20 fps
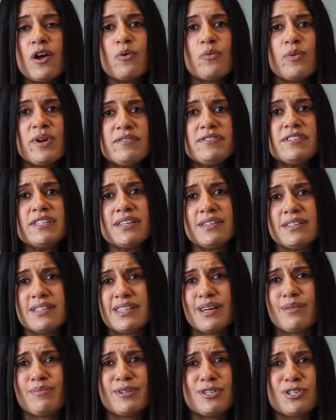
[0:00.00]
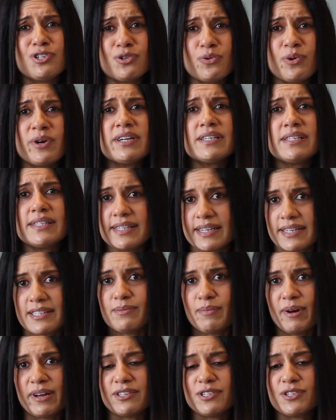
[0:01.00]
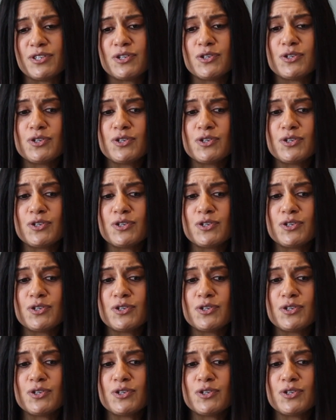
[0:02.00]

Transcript: We've seen some as short as 6 months.